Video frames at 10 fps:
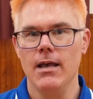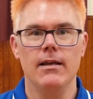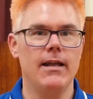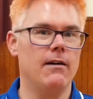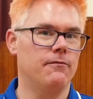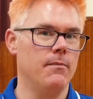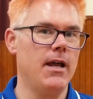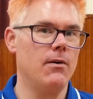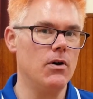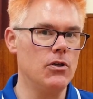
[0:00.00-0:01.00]
Now, from
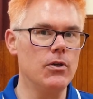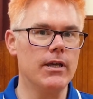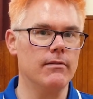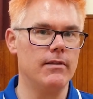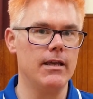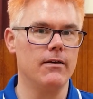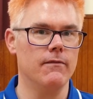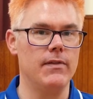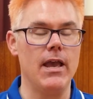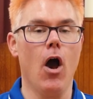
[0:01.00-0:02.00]
now on, you can think
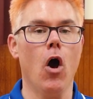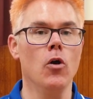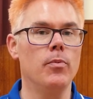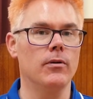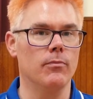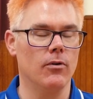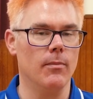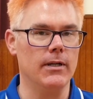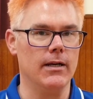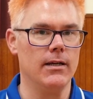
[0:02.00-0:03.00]
of the open
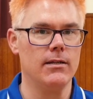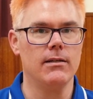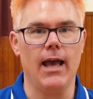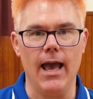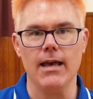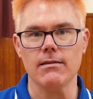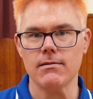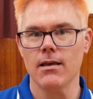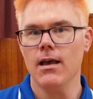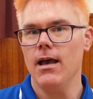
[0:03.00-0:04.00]
promenade as